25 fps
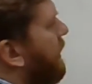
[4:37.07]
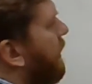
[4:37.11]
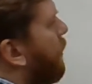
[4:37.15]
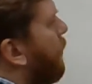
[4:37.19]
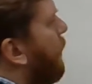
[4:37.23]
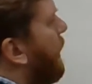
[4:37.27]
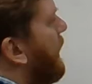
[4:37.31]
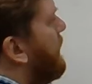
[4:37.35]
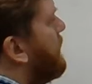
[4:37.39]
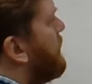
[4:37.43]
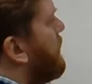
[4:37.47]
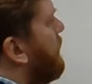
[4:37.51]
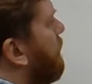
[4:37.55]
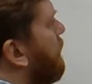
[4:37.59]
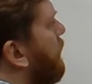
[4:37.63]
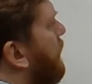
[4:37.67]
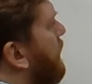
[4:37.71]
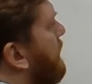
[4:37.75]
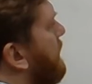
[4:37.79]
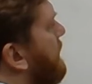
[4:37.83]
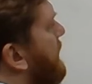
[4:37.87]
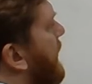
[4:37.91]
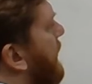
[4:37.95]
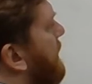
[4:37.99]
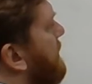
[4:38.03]
equation for
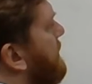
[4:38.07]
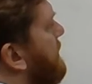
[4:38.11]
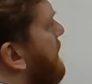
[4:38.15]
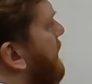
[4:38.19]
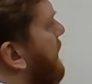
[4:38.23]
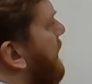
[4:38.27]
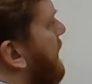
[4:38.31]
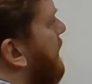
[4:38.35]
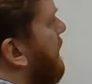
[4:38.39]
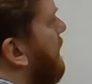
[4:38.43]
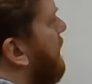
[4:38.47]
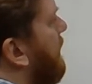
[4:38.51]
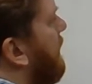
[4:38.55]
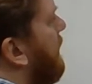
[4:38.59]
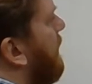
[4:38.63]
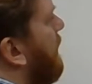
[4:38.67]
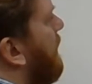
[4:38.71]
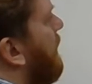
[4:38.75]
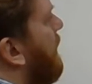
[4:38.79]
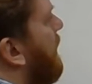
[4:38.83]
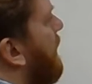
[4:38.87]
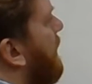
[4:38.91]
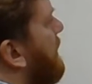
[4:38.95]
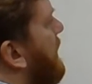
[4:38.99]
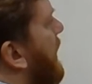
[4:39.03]
intensity,
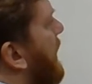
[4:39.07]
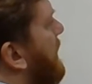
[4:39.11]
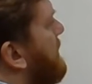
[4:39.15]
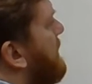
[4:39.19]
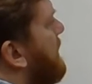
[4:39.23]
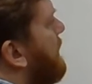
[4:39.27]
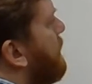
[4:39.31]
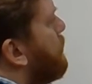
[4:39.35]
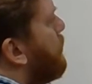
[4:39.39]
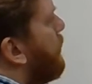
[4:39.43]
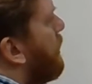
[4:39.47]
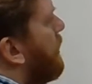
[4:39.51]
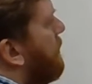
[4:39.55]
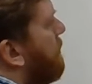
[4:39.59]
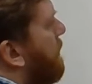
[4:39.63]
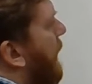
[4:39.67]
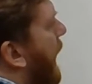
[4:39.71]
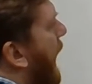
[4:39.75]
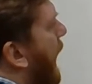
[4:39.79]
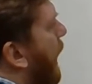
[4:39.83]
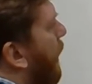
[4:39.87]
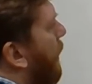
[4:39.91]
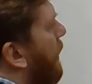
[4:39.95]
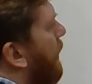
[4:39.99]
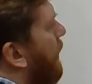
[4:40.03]
and that's equal to
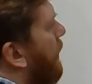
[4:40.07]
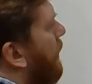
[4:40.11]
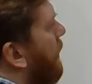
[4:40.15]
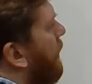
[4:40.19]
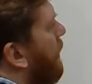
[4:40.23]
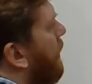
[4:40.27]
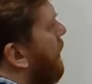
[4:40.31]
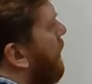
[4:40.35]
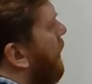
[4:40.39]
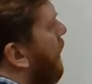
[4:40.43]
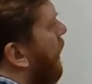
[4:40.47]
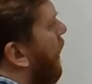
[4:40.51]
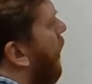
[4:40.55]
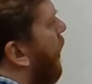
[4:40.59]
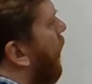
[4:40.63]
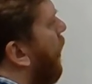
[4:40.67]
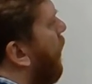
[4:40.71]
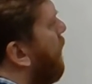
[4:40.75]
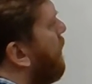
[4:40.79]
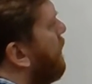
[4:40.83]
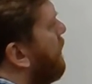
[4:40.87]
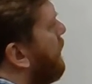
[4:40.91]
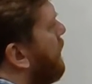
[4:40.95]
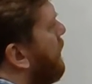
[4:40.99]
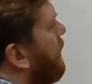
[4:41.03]
power
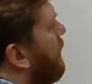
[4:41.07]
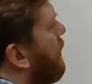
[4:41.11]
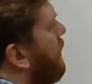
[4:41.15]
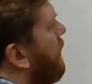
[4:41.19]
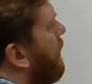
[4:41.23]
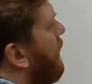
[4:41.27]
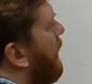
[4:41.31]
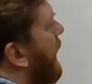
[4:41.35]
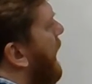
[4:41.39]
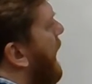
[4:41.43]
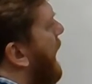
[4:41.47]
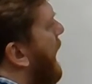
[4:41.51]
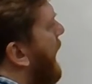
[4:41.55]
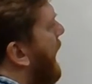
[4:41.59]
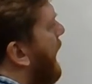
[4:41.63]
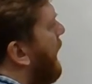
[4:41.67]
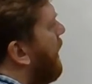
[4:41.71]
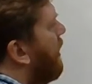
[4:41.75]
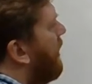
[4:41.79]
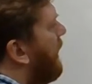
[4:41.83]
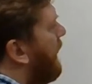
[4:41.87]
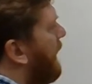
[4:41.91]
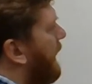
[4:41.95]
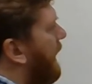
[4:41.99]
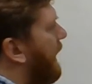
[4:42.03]
over
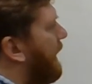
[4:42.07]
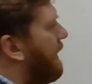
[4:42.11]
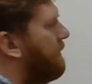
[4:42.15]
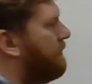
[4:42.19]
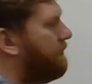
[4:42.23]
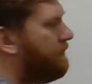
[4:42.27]
area.